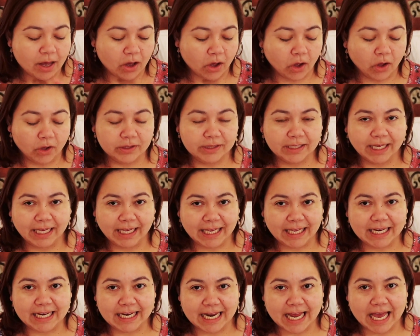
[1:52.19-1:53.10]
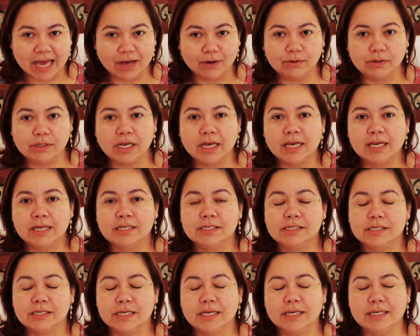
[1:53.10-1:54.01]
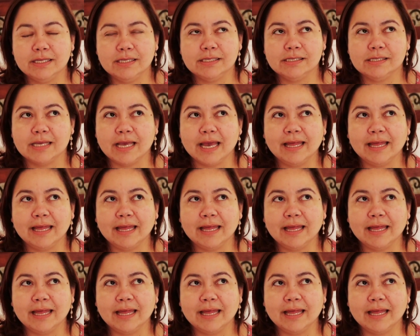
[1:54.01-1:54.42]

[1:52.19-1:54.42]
on the eating out since